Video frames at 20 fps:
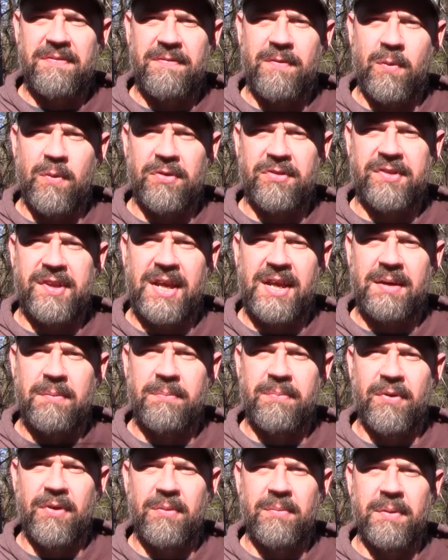forest stand
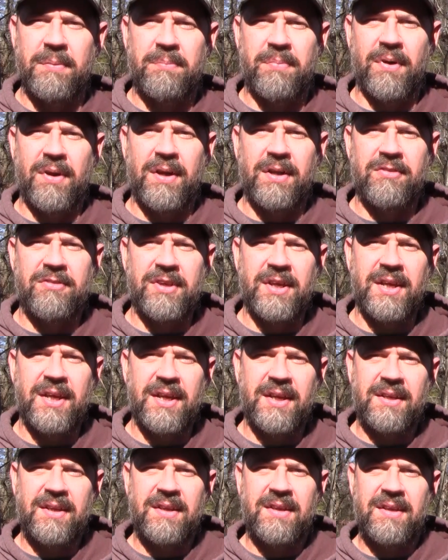improvement
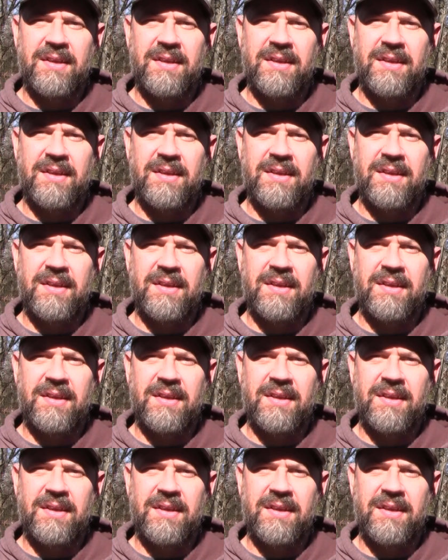project.